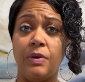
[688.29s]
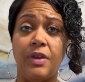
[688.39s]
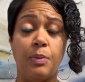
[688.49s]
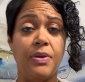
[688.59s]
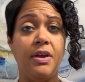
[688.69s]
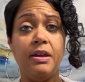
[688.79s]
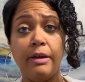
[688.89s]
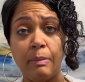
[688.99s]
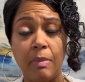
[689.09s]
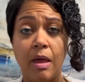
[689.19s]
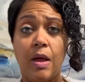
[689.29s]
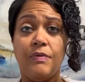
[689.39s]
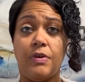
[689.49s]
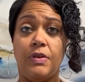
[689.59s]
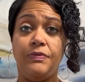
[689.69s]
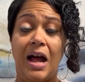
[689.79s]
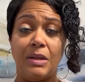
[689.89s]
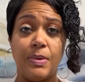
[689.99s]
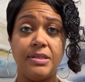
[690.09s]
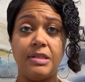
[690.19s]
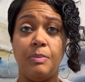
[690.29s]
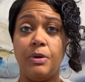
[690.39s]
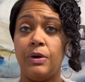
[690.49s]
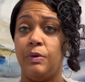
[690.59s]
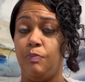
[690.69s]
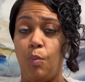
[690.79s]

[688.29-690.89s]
they're with him for the following summer,